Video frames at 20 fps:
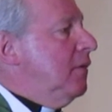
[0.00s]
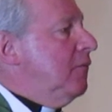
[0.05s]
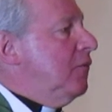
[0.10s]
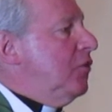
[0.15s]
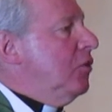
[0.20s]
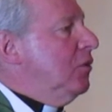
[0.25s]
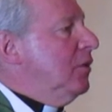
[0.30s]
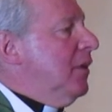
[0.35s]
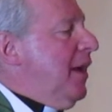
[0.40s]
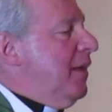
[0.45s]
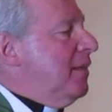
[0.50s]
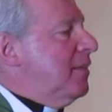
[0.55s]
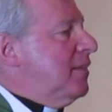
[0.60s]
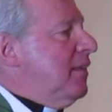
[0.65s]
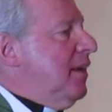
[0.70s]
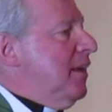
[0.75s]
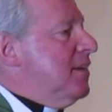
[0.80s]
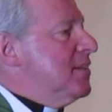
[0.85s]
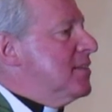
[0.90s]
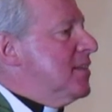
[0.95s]
If you let
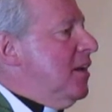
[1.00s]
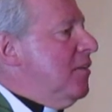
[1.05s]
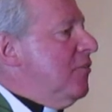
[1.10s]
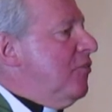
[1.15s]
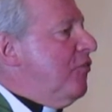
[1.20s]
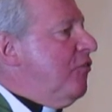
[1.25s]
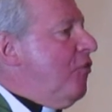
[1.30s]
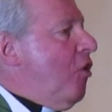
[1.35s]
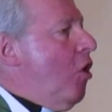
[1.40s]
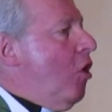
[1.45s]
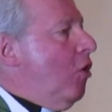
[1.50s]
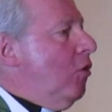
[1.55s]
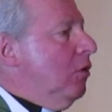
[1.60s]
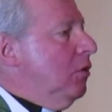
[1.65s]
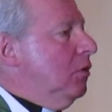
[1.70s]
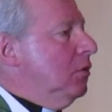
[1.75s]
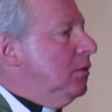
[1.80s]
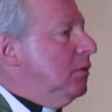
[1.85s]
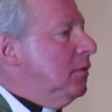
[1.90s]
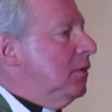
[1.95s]
things
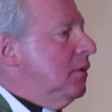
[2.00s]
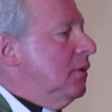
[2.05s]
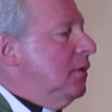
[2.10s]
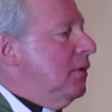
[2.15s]
unfold,